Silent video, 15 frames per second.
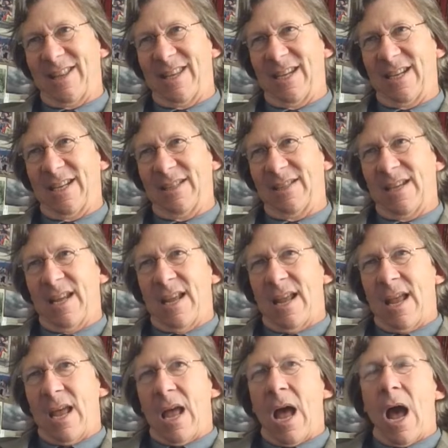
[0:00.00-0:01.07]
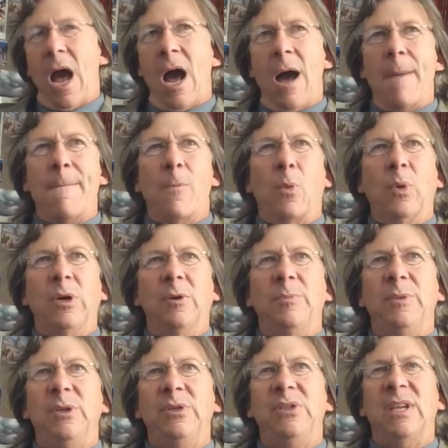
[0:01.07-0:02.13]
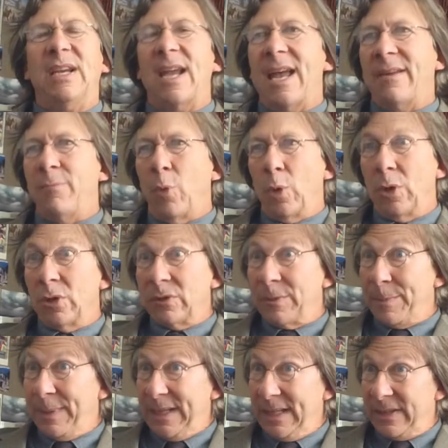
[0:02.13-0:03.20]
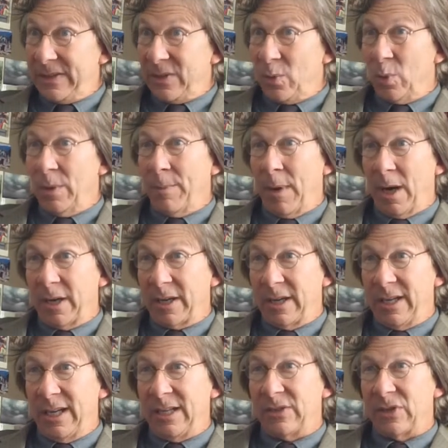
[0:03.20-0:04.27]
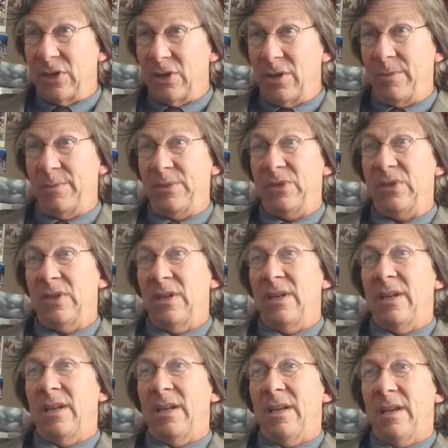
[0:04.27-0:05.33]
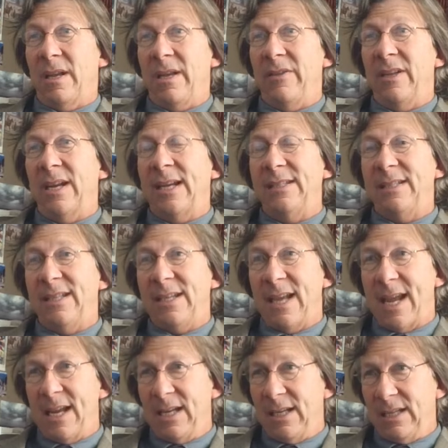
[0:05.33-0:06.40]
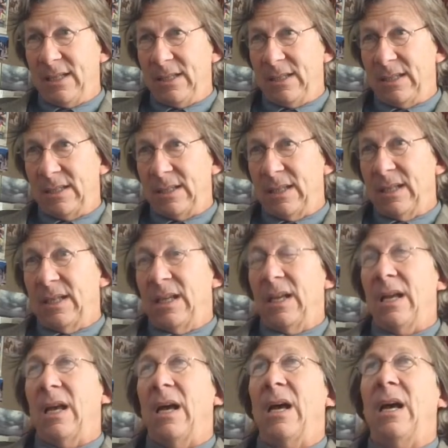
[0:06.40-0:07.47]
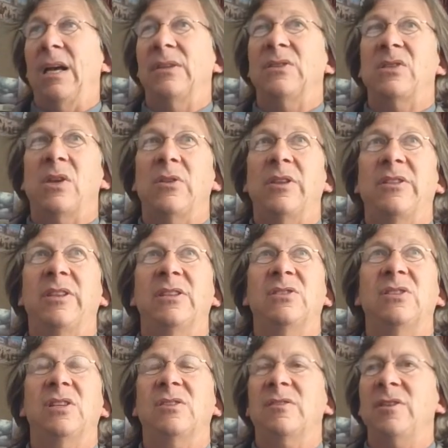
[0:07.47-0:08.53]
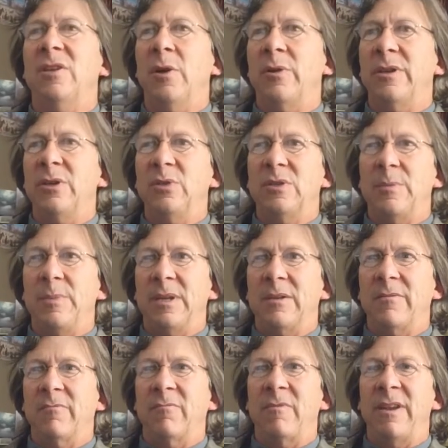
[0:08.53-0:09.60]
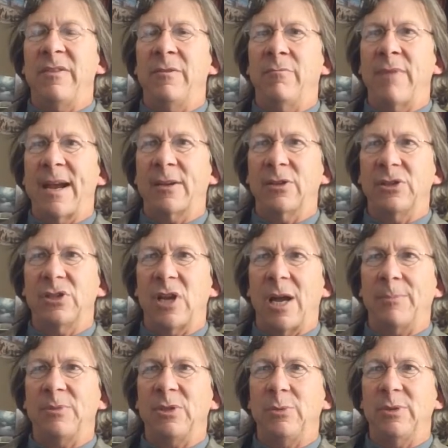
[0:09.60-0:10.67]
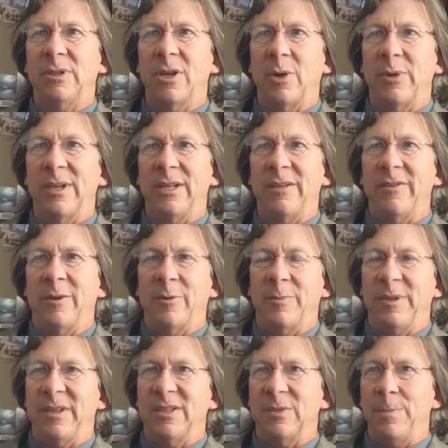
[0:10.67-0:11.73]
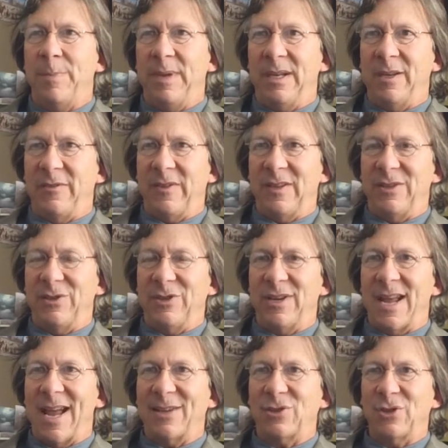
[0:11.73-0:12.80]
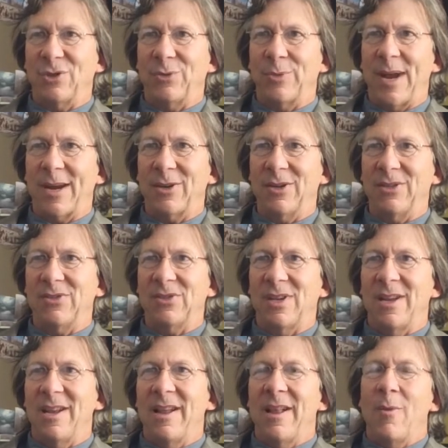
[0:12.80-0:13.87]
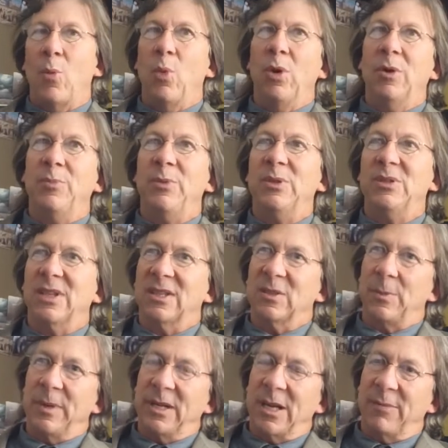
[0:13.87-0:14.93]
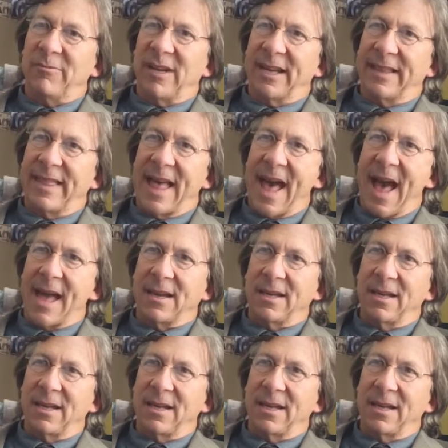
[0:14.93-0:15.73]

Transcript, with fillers: I think it's. Um, world music and world beat were marketing terms yeah. in the 1980s. Uh, so that it's just, you know, it used to be in the record shops you would go in and there would be this bin of international records. World music has become like that.